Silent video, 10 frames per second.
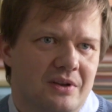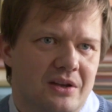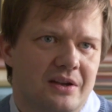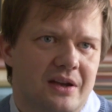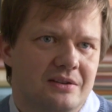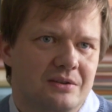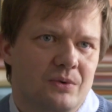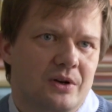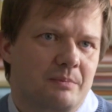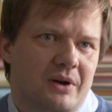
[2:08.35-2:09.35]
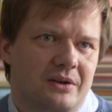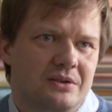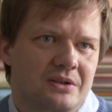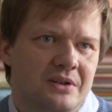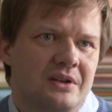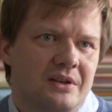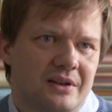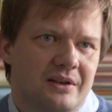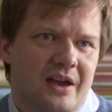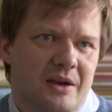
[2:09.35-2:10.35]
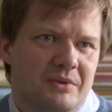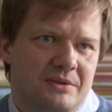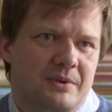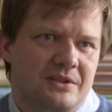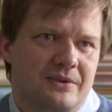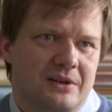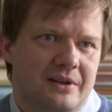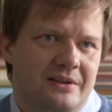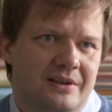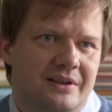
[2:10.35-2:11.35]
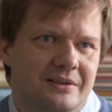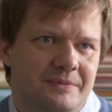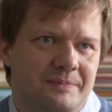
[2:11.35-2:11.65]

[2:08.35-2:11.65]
dedicated work package aimed specifically at that.